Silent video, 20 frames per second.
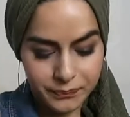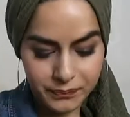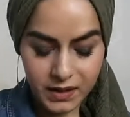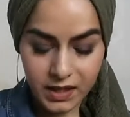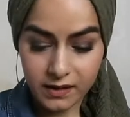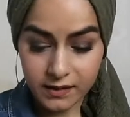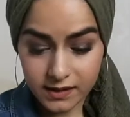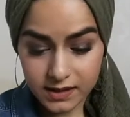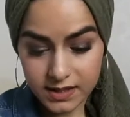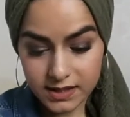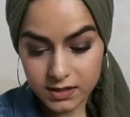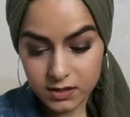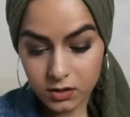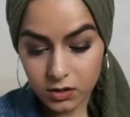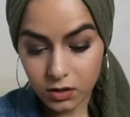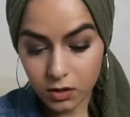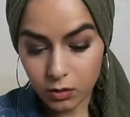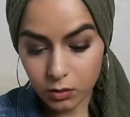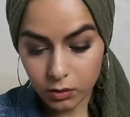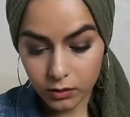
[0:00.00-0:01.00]
because it doesn't
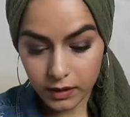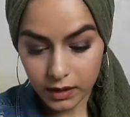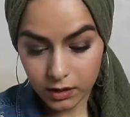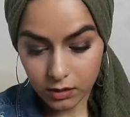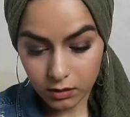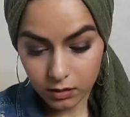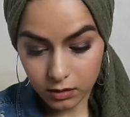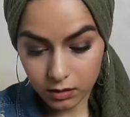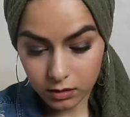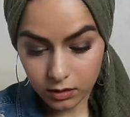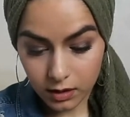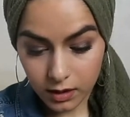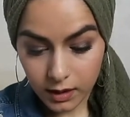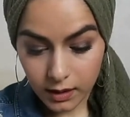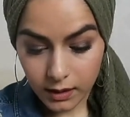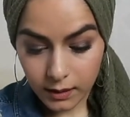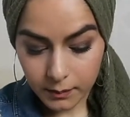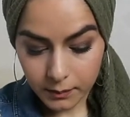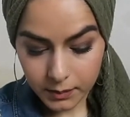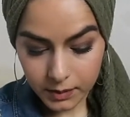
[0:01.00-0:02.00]
look gold at all,
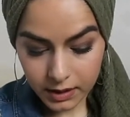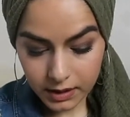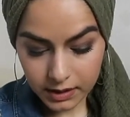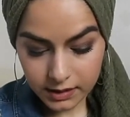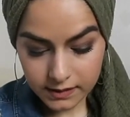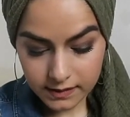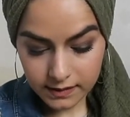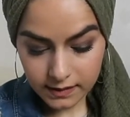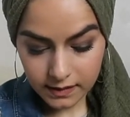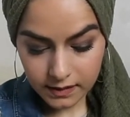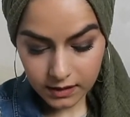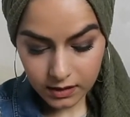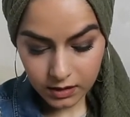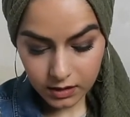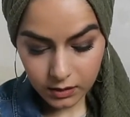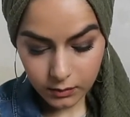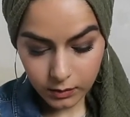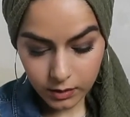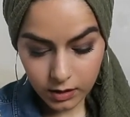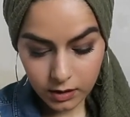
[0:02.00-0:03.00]
but there
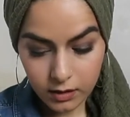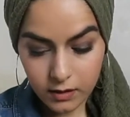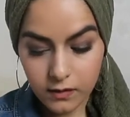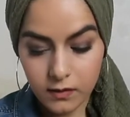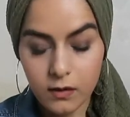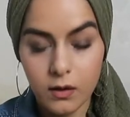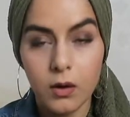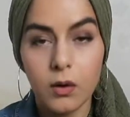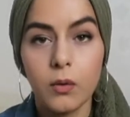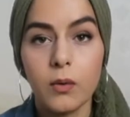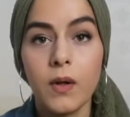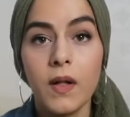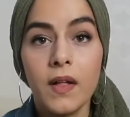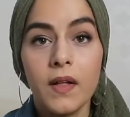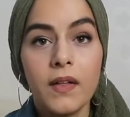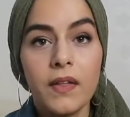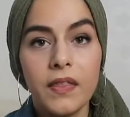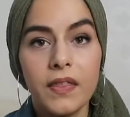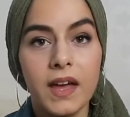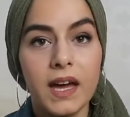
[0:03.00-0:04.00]
you are. So
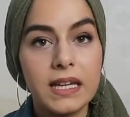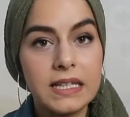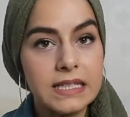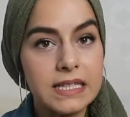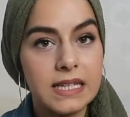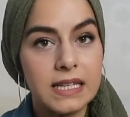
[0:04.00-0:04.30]
that